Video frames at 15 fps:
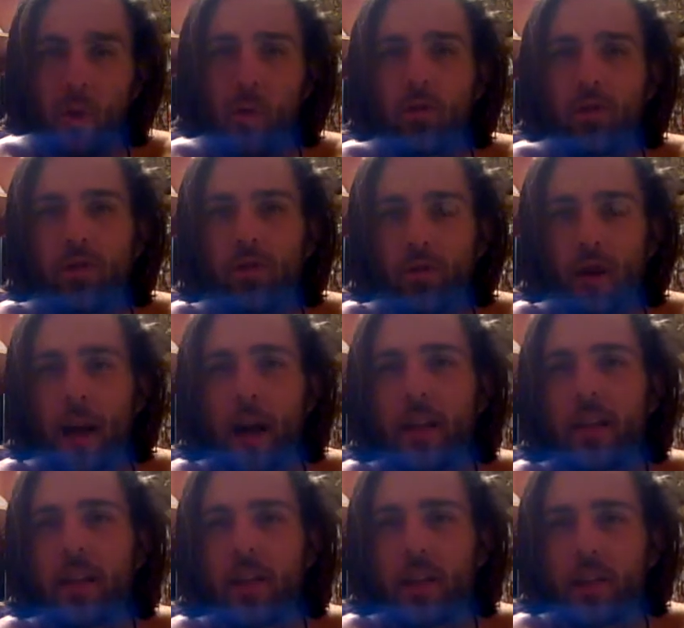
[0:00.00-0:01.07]
We're
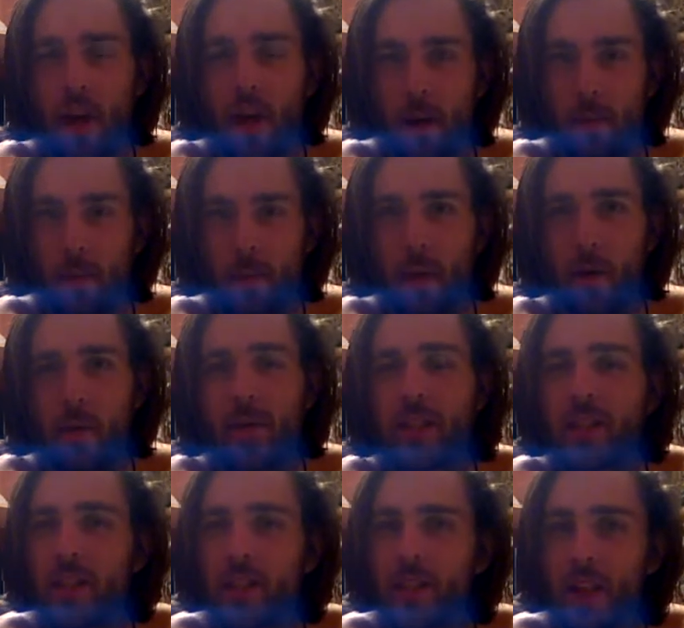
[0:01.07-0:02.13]
trying to stop it, and when
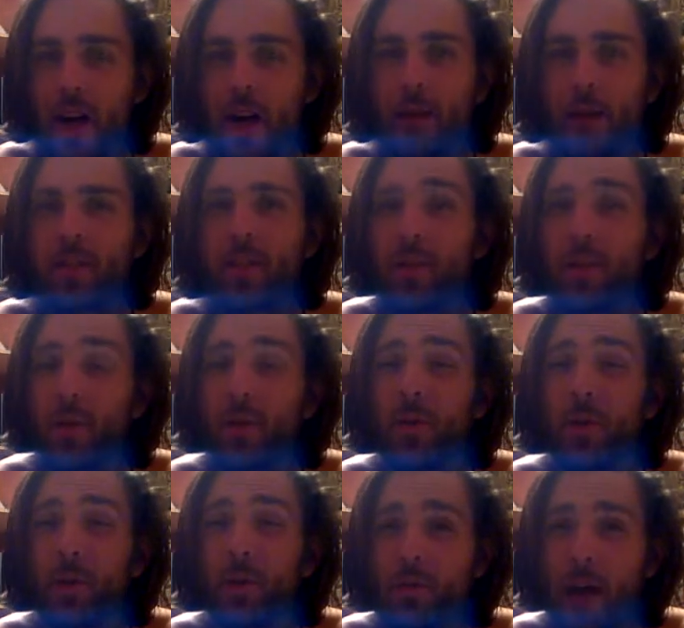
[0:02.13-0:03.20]
it stops, it's
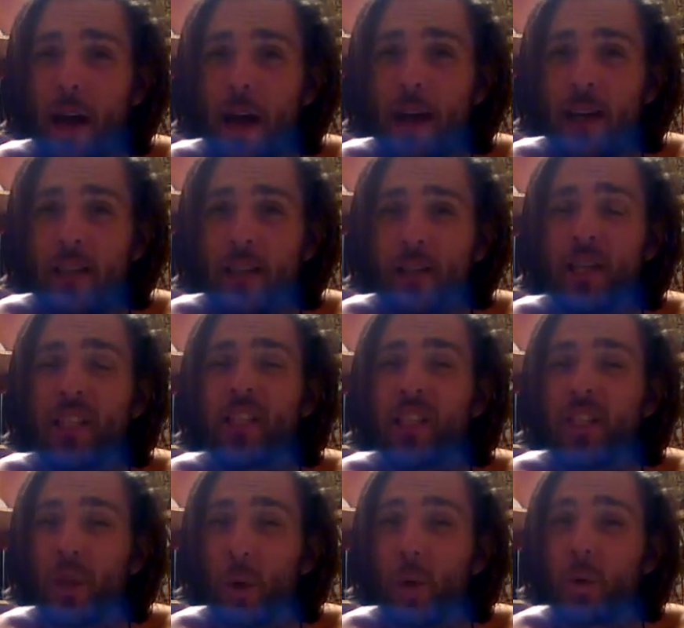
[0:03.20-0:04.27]
going to crash.
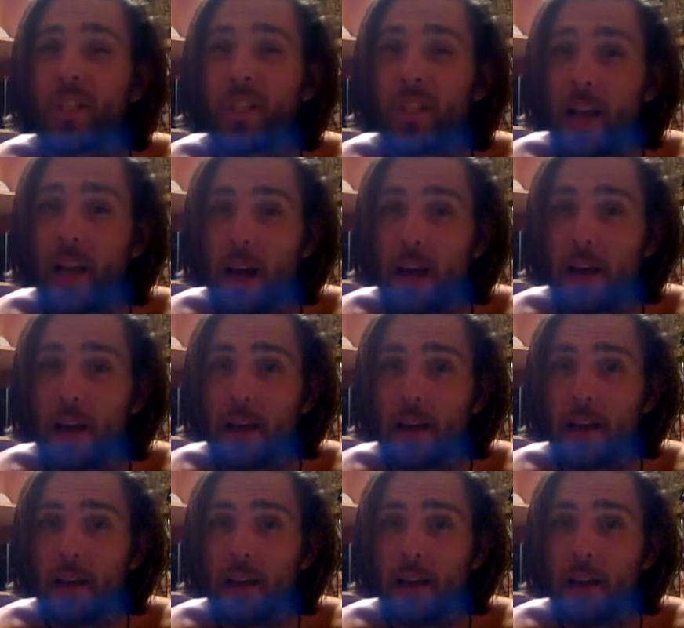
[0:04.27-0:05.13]
It's going to suck.